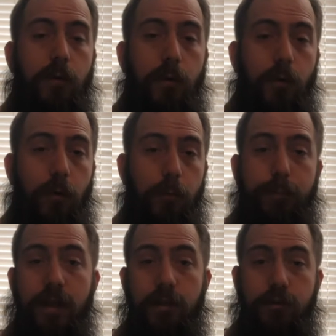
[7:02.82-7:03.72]
or
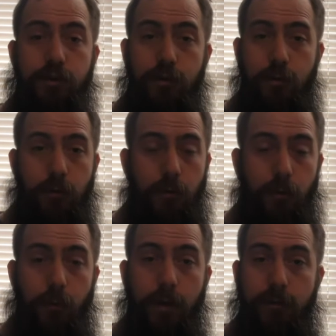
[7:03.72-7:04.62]
peach
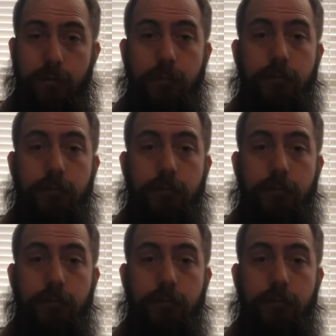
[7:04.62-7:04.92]
or whatever.